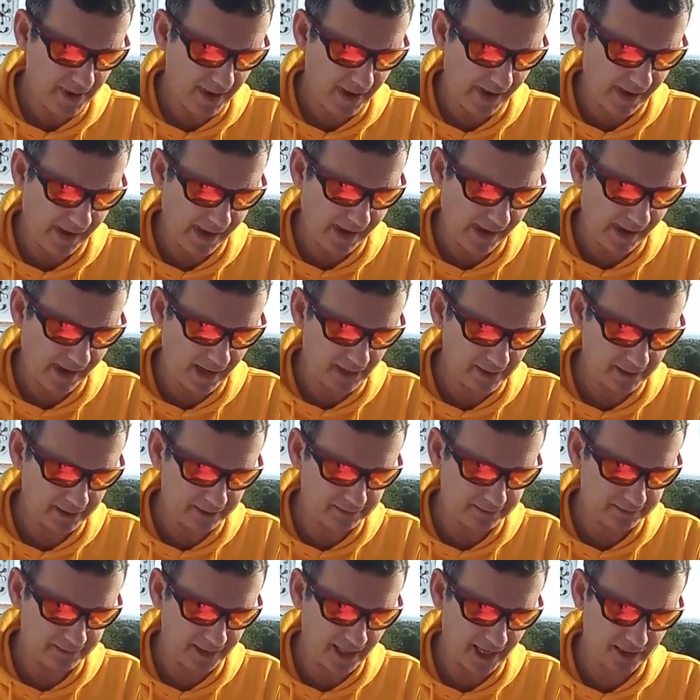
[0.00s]

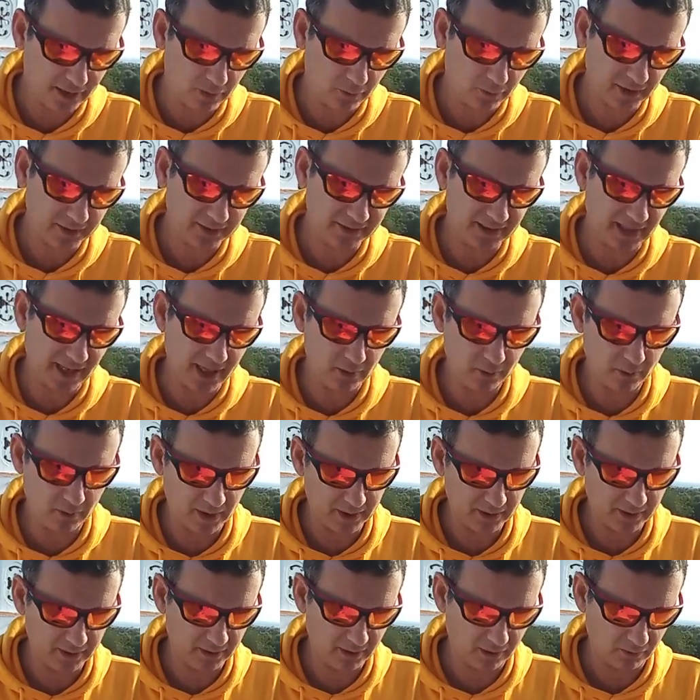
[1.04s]
Uh, the other ones are
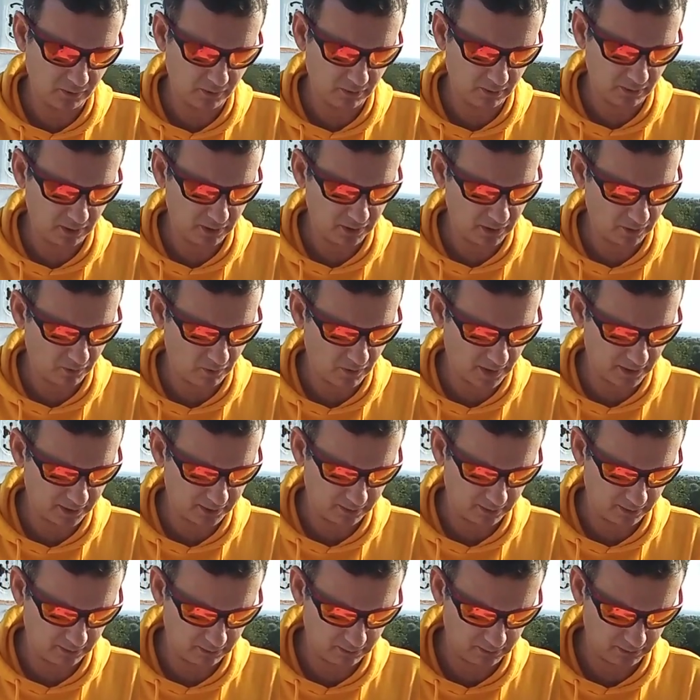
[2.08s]
one and a, and a
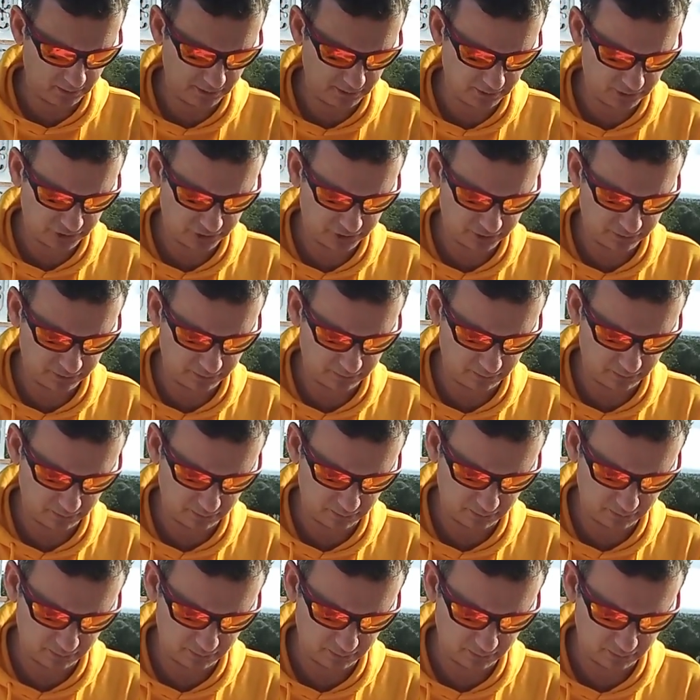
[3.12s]
quarter inch
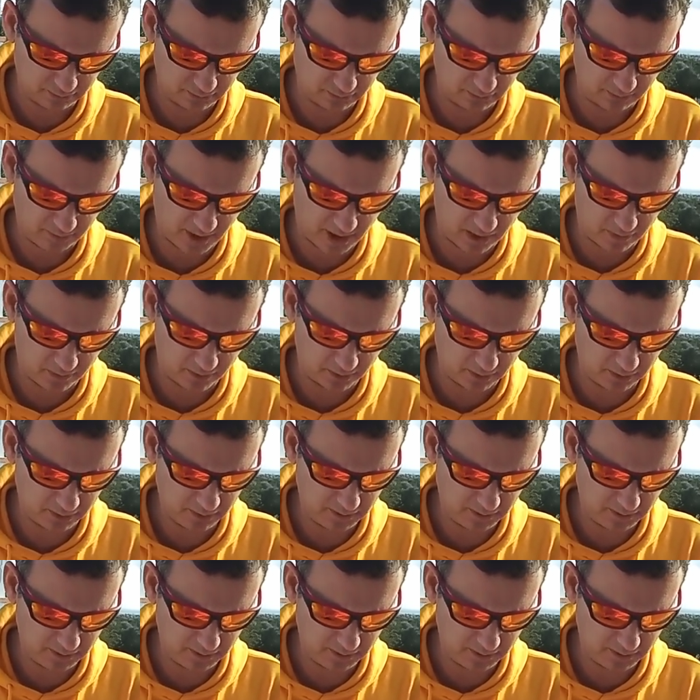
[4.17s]
barrel.